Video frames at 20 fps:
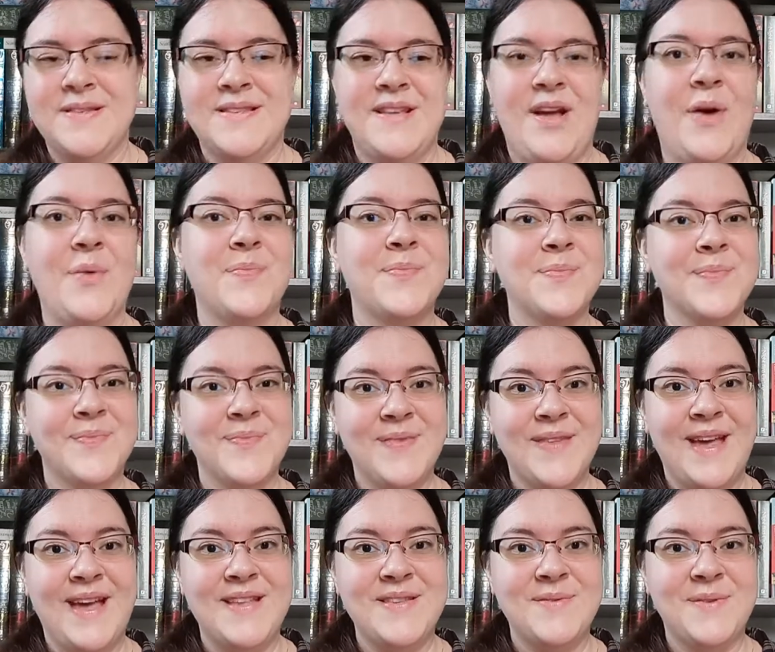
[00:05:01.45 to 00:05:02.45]
So
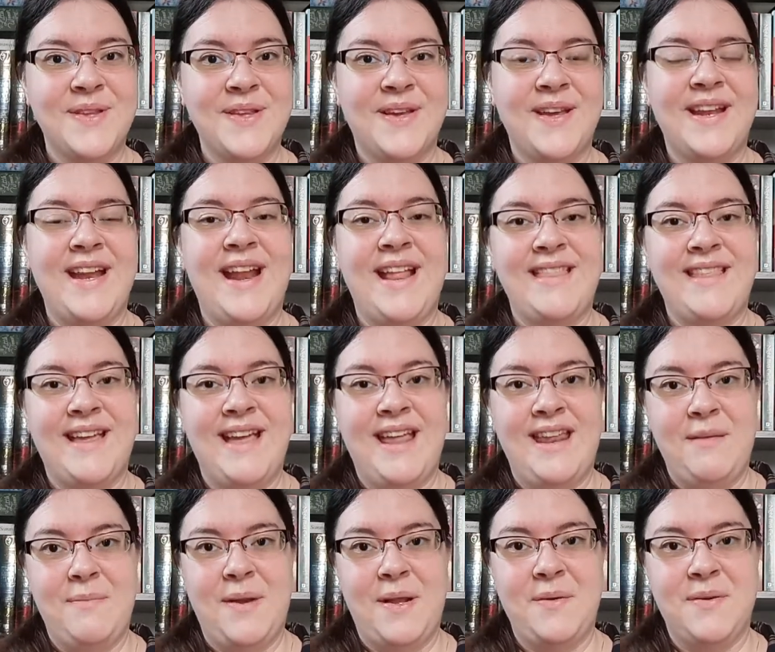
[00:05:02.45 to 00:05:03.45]
it's really good, and I think
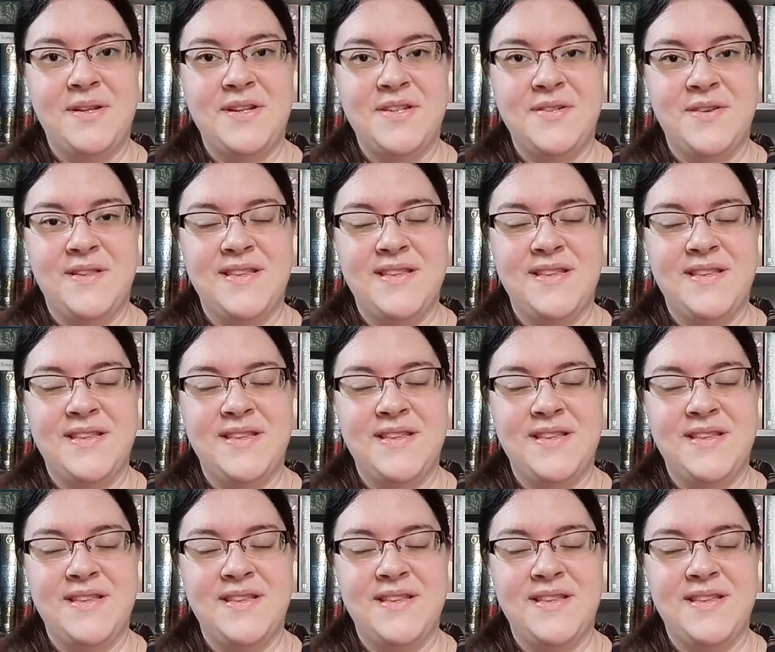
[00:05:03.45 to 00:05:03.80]
anybody would enjoy